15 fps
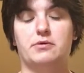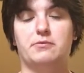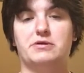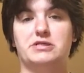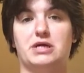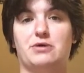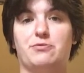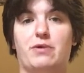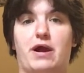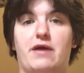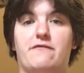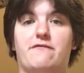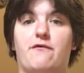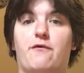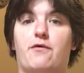which I
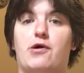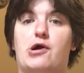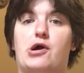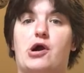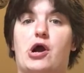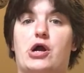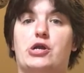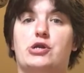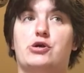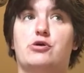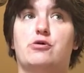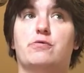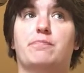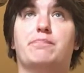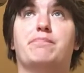read for our
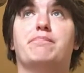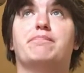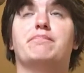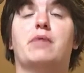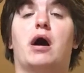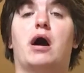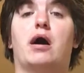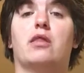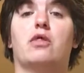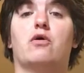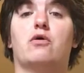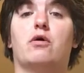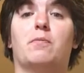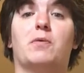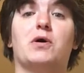new
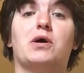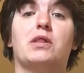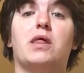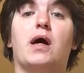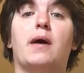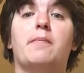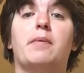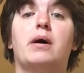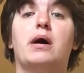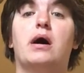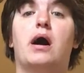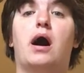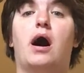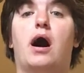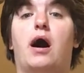local book club
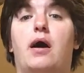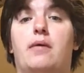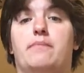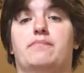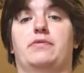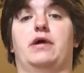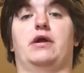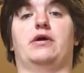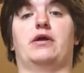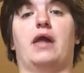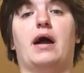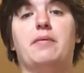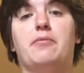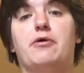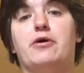that our
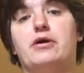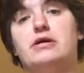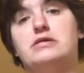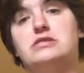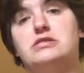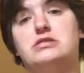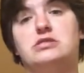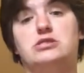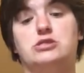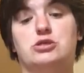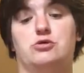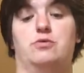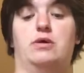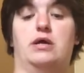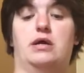library is
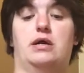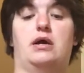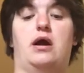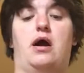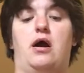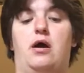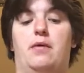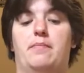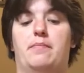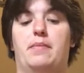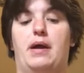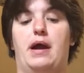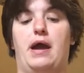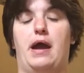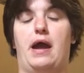doing
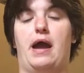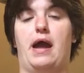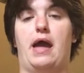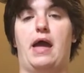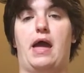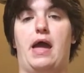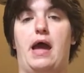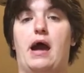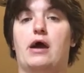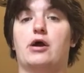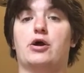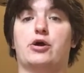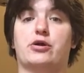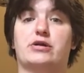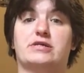at
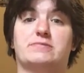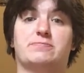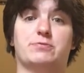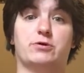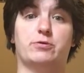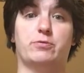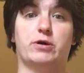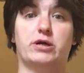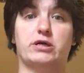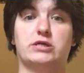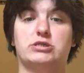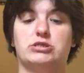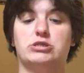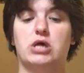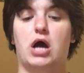Ernest Brew
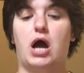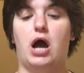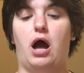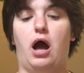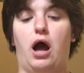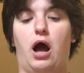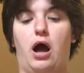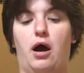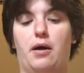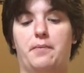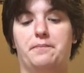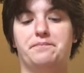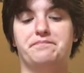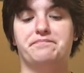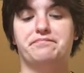Works.
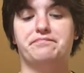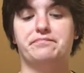And